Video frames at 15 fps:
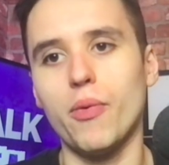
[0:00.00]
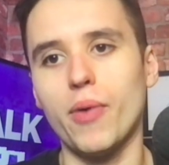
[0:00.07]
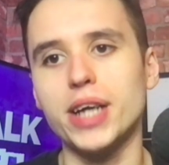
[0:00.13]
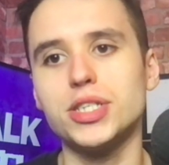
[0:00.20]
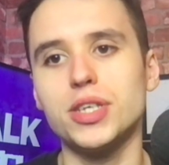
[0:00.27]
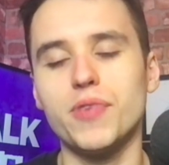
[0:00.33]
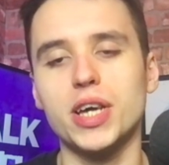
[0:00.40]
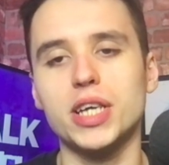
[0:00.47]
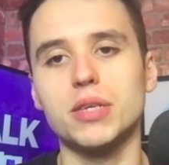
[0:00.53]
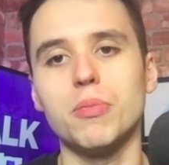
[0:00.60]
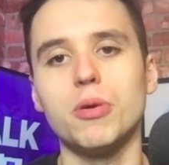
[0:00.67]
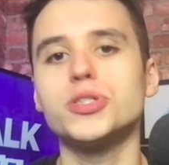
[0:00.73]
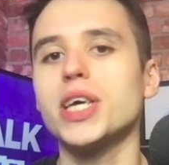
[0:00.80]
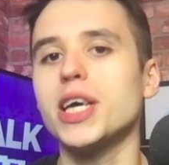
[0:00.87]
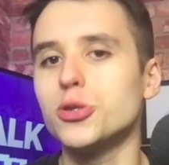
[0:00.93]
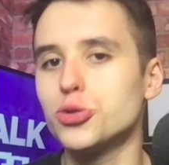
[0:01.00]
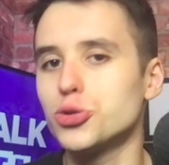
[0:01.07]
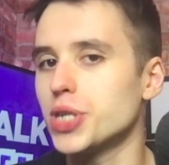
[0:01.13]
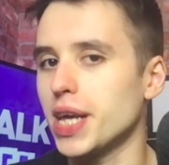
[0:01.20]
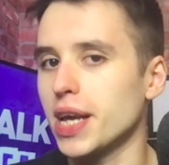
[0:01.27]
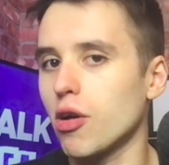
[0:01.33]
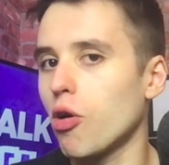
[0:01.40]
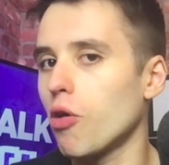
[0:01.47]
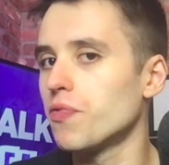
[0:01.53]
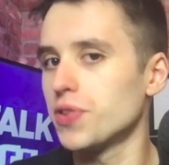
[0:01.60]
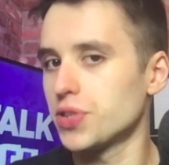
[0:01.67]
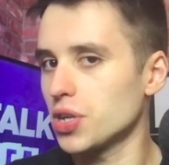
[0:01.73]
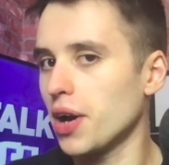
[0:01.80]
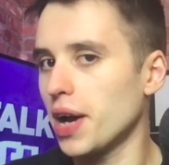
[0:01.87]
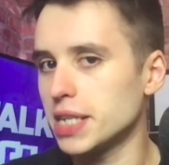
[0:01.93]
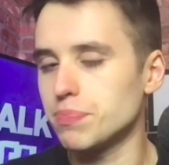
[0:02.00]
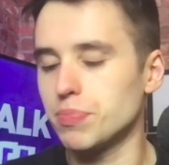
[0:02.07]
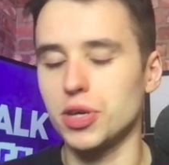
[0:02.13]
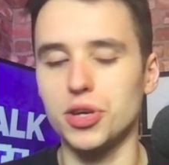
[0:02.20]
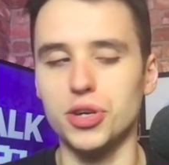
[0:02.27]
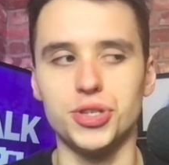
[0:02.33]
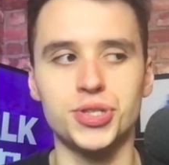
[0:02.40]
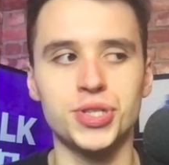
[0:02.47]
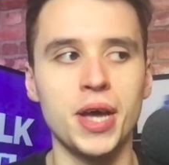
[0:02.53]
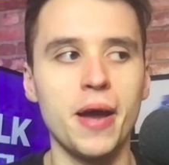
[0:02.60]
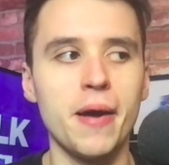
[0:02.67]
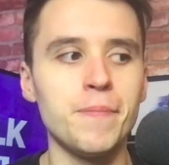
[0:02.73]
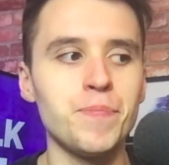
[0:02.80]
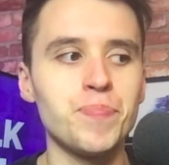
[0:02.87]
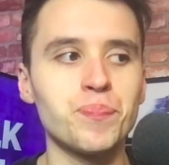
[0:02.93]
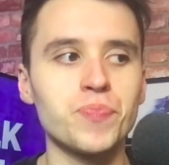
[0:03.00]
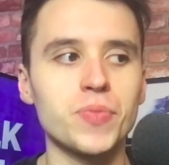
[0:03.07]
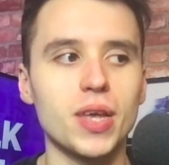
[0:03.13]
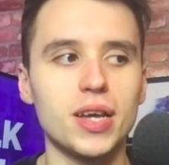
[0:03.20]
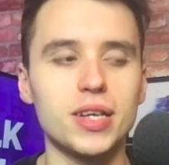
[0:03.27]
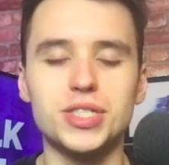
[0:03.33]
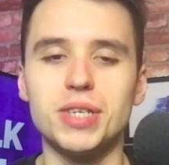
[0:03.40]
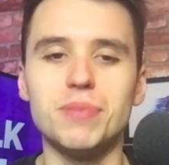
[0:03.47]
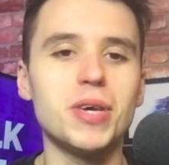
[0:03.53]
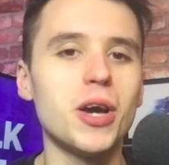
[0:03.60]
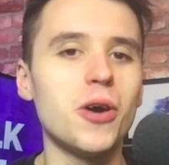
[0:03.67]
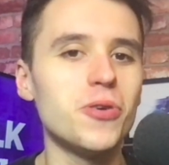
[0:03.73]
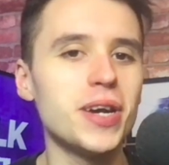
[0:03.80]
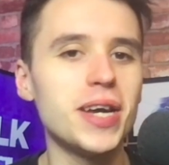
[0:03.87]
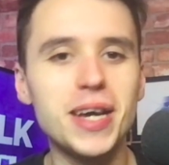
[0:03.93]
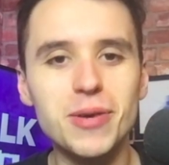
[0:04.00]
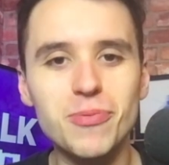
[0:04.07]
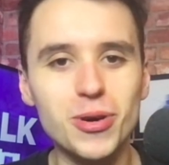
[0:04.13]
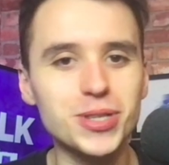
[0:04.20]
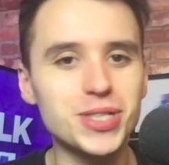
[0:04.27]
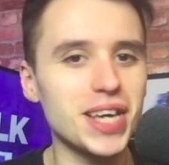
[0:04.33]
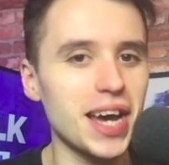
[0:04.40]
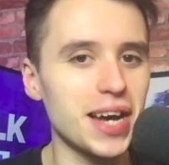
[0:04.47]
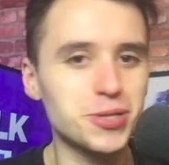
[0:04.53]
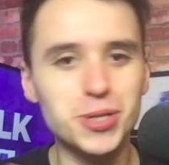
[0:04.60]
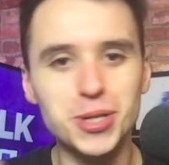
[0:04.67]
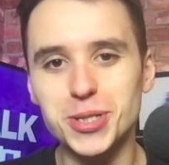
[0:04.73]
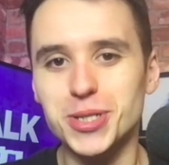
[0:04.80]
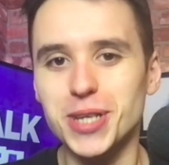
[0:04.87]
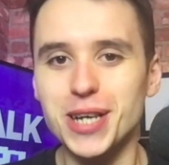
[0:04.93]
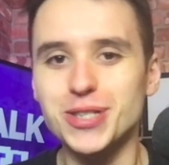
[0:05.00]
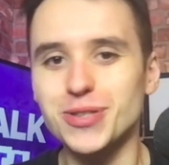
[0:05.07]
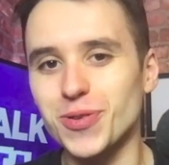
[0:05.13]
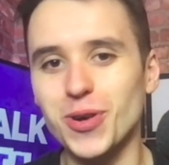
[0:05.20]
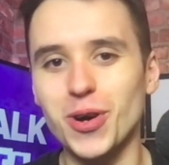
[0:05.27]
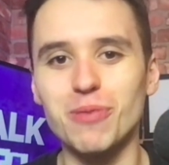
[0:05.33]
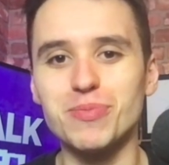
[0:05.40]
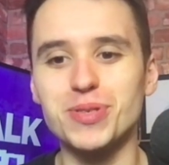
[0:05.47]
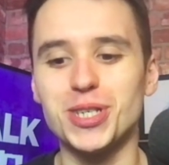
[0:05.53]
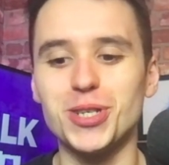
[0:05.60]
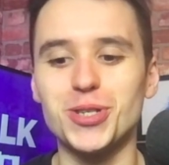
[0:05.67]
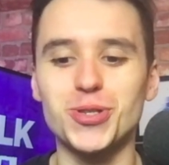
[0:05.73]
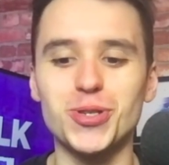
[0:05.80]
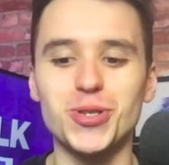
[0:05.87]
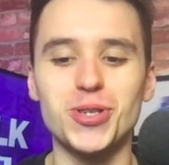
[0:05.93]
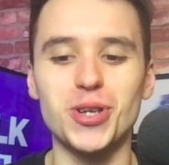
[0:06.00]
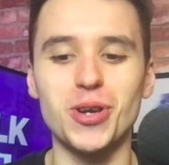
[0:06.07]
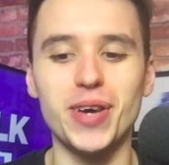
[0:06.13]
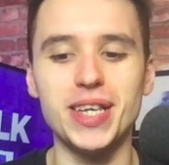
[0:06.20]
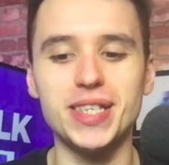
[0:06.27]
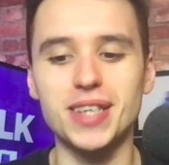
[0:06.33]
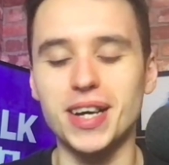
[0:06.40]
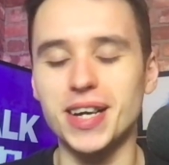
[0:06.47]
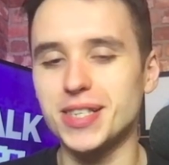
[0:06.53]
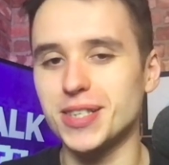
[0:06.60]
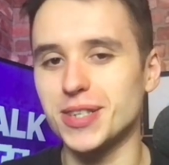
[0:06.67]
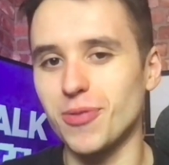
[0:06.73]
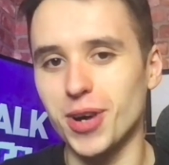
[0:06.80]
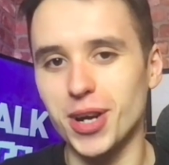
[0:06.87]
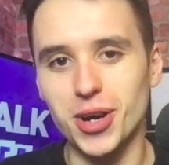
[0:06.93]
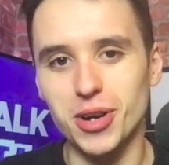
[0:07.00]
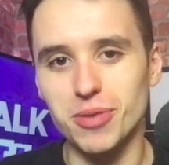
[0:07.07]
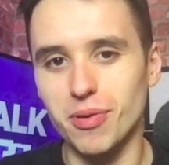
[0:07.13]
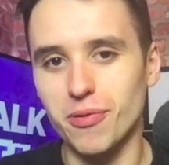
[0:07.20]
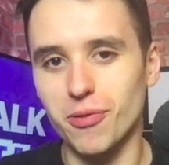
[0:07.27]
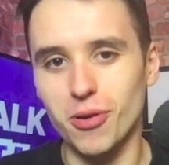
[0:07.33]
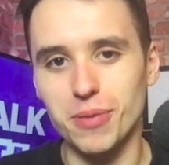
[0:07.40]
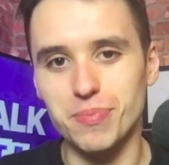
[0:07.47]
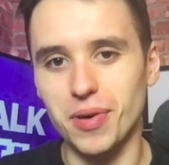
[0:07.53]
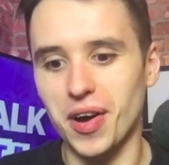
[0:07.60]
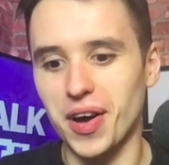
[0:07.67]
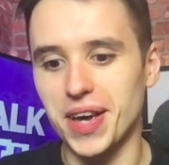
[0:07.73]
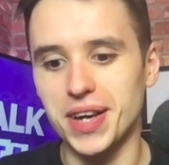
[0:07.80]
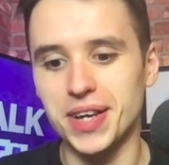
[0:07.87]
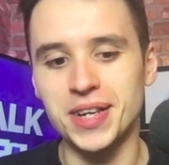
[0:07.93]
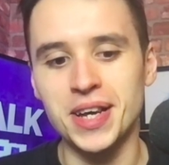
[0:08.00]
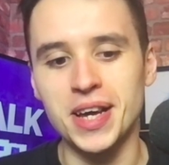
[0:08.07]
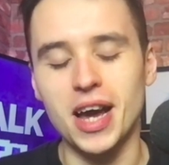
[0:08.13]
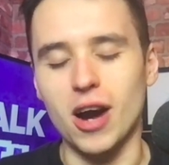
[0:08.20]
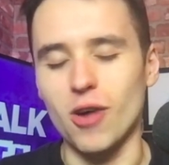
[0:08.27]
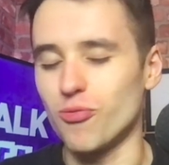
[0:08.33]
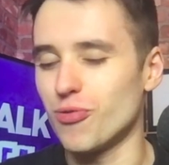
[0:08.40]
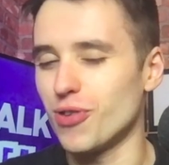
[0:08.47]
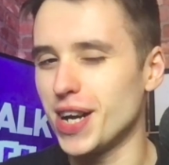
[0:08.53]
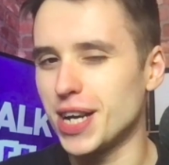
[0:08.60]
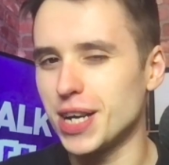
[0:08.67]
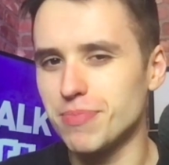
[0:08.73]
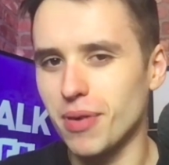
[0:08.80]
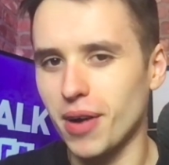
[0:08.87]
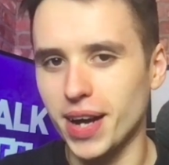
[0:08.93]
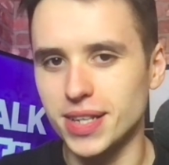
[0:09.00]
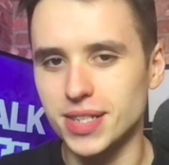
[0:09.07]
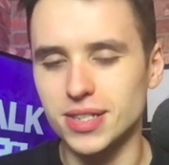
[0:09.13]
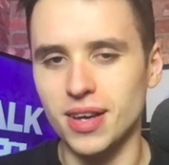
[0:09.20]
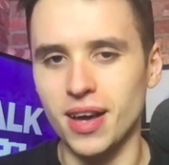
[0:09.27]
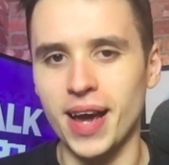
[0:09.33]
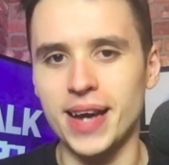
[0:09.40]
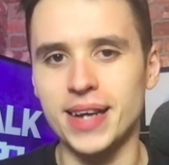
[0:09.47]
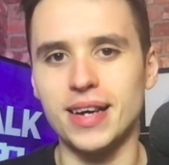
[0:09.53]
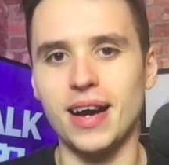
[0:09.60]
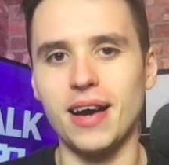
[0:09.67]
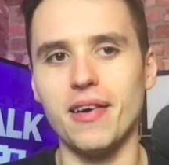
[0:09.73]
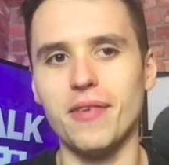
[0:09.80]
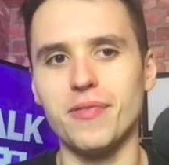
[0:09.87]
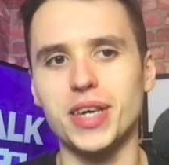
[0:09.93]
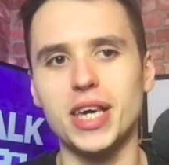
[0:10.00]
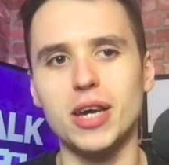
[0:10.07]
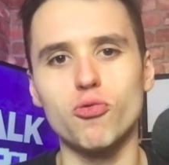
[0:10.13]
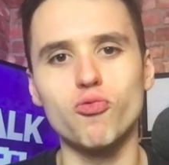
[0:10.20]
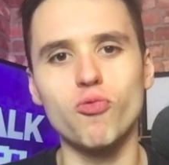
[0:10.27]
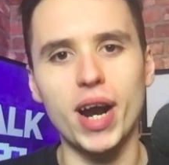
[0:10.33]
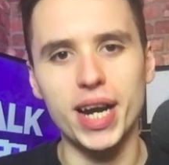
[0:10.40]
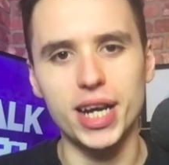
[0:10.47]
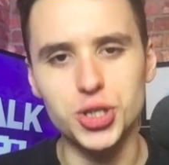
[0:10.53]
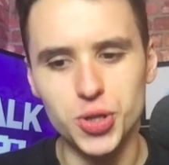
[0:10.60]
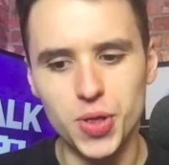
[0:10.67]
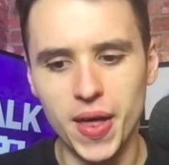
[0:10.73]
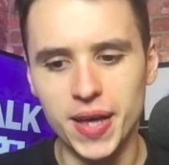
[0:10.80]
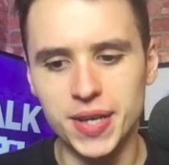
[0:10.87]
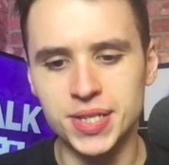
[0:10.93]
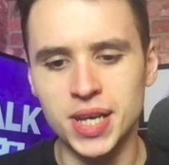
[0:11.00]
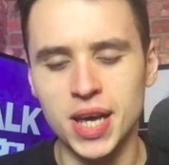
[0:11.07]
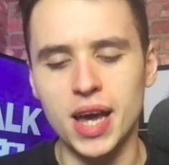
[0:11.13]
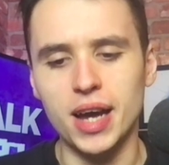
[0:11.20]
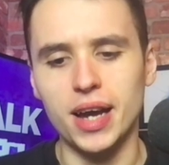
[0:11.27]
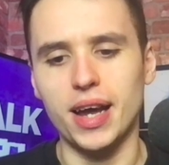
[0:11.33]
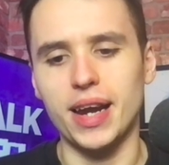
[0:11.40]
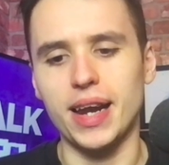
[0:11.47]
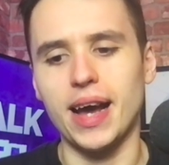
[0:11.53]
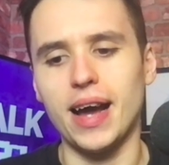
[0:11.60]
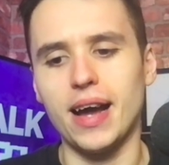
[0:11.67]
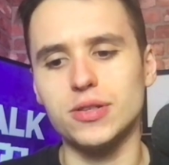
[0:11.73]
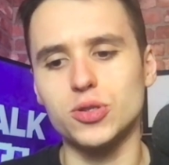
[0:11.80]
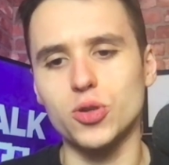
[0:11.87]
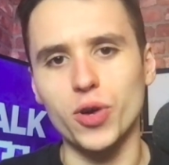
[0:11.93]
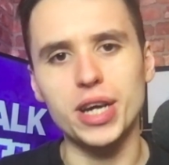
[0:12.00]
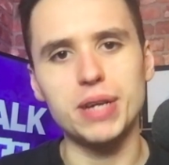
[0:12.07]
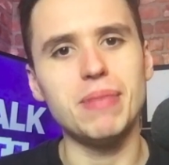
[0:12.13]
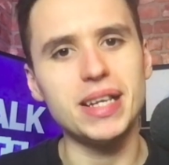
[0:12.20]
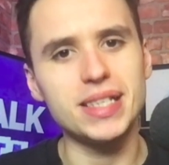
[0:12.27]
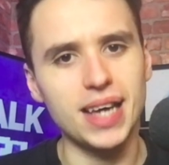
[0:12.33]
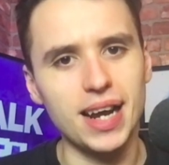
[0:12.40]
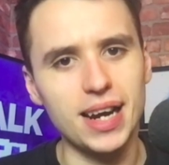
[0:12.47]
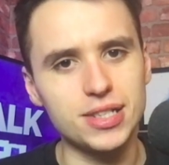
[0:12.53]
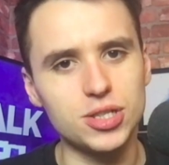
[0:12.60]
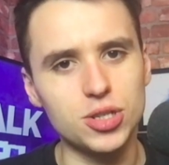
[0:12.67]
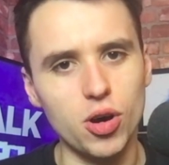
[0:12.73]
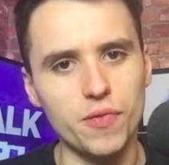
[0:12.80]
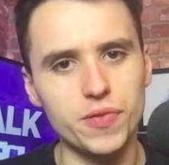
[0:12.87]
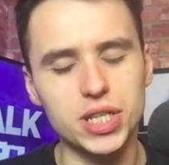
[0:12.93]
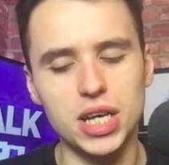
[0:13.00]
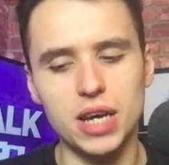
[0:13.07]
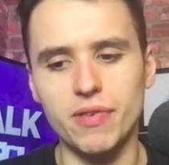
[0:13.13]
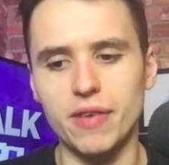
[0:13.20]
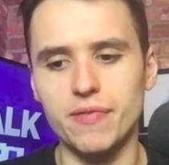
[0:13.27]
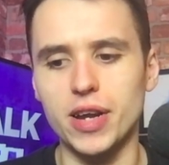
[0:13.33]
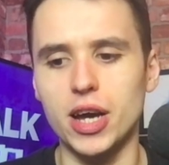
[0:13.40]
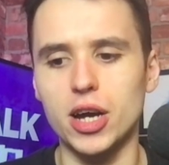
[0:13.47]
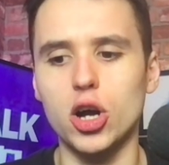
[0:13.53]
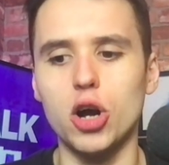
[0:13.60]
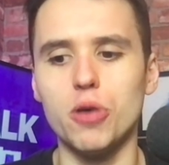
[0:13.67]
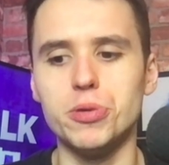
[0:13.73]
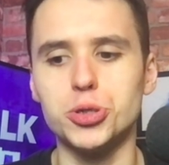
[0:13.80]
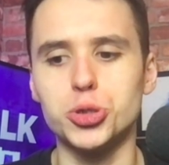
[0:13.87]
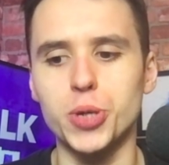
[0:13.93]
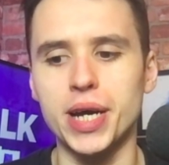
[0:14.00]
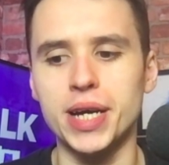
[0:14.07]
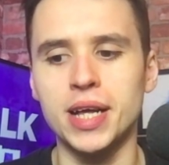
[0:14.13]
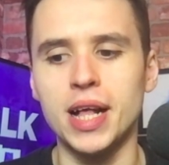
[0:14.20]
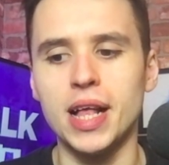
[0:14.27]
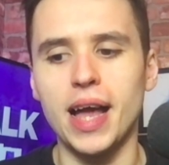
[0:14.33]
I actually think it's the most interesting of the ties because Simeone, once he gets to this stage of the competition, you know, he's done it to Guardiola before at Bayern, a really good Bayern side. I think he'll relish this kind of that dogged mentality, obviously, of Atletico Madrid.